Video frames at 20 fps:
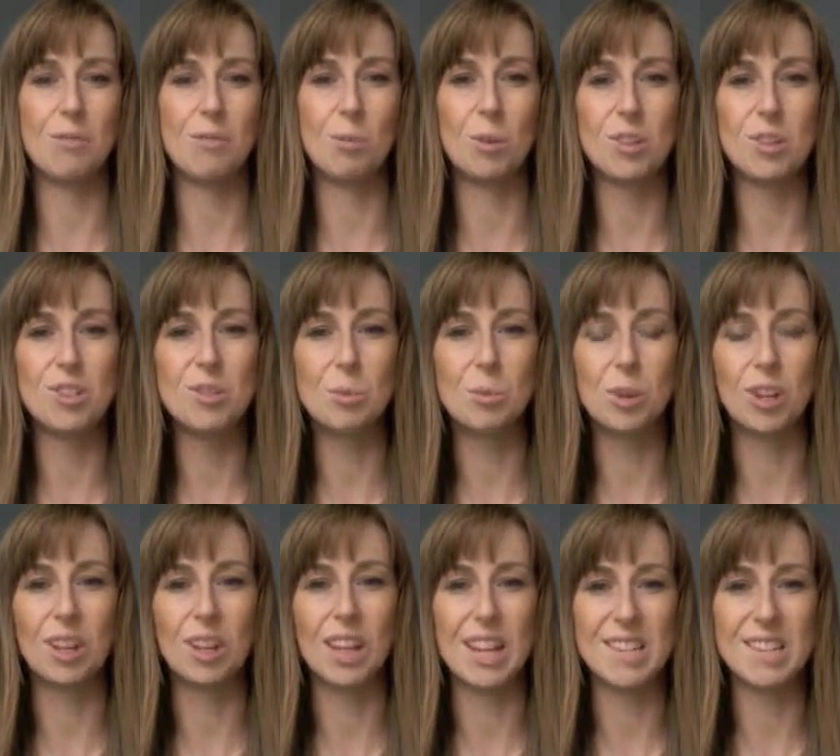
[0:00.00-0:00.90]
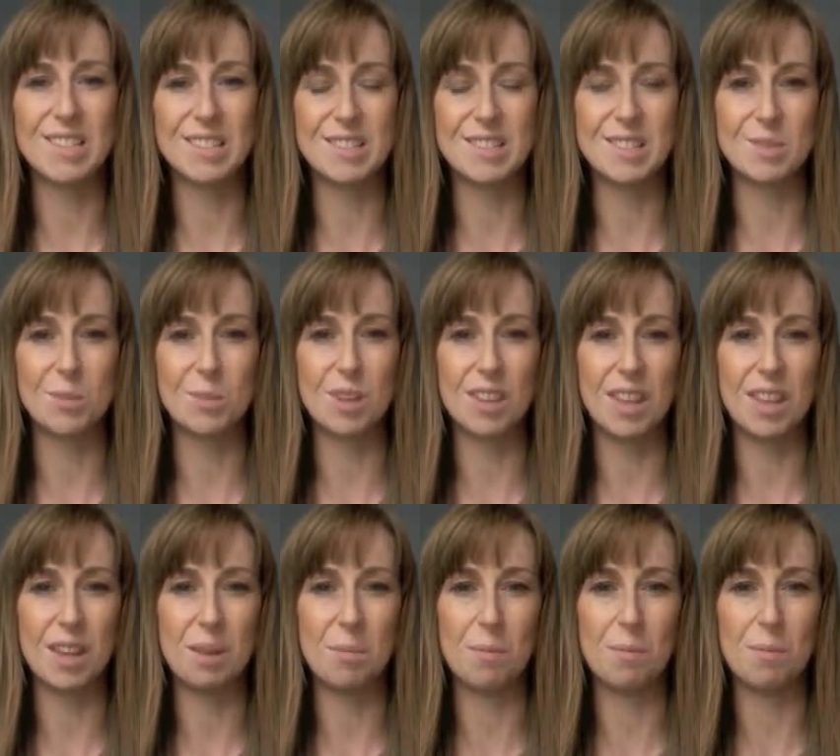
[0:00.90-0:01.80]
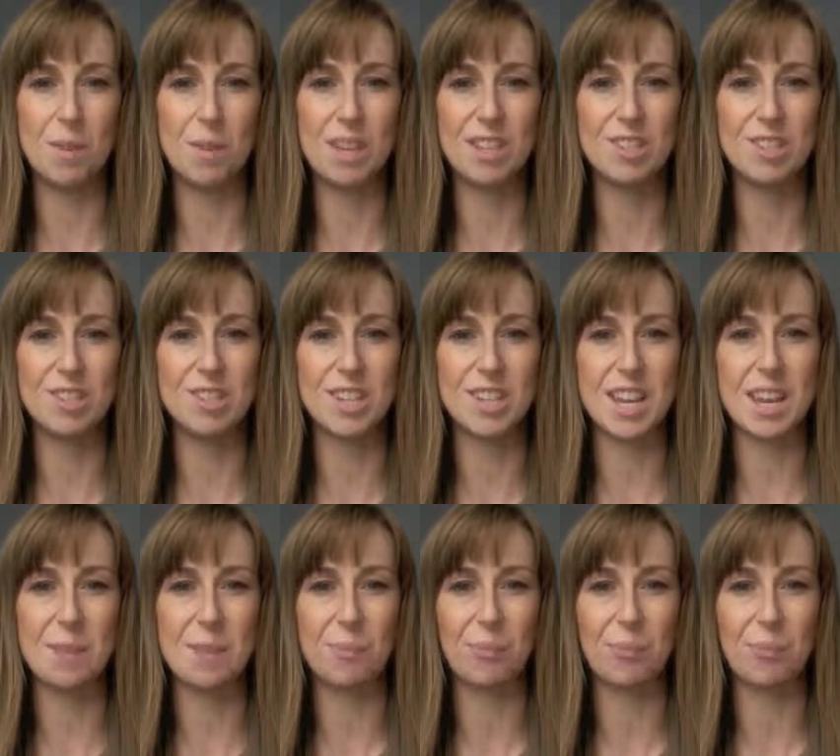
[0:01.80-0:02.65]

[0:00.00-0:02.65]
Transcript: one-to-one lessons with him each day.